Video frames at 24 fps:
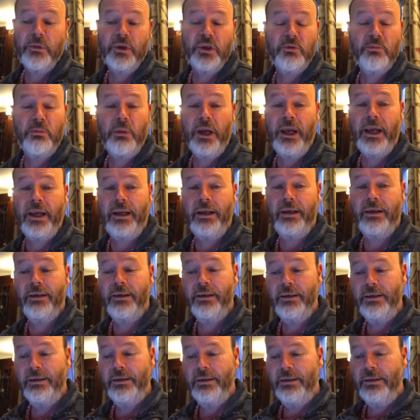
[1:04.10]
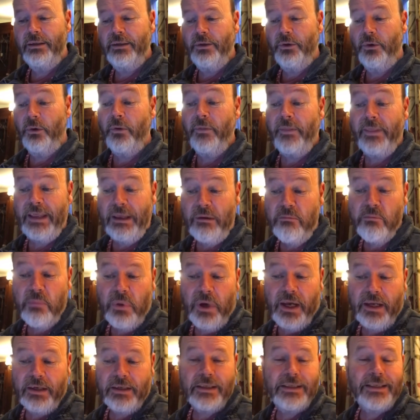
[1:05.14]
pain, or the
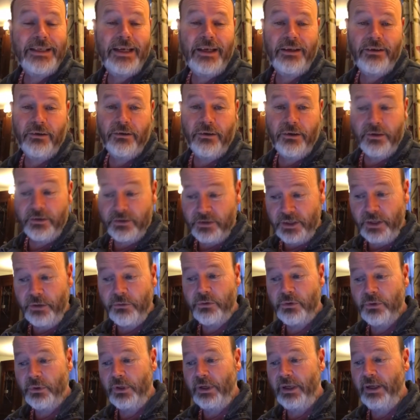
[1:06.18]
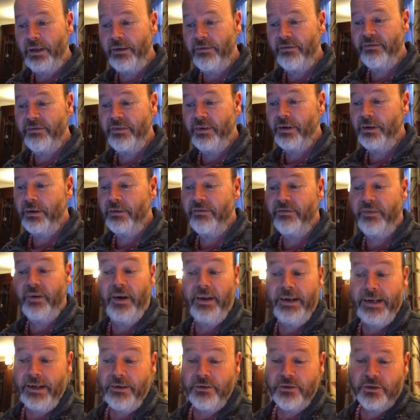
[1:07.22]
impact it's had on our social life, our
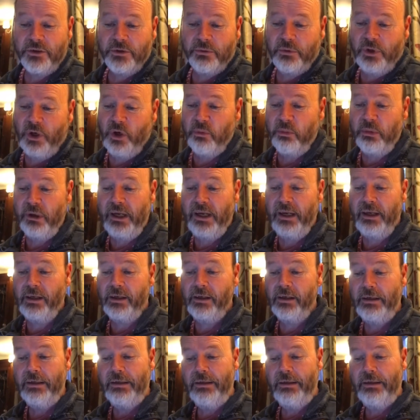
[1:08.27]
financial well-being,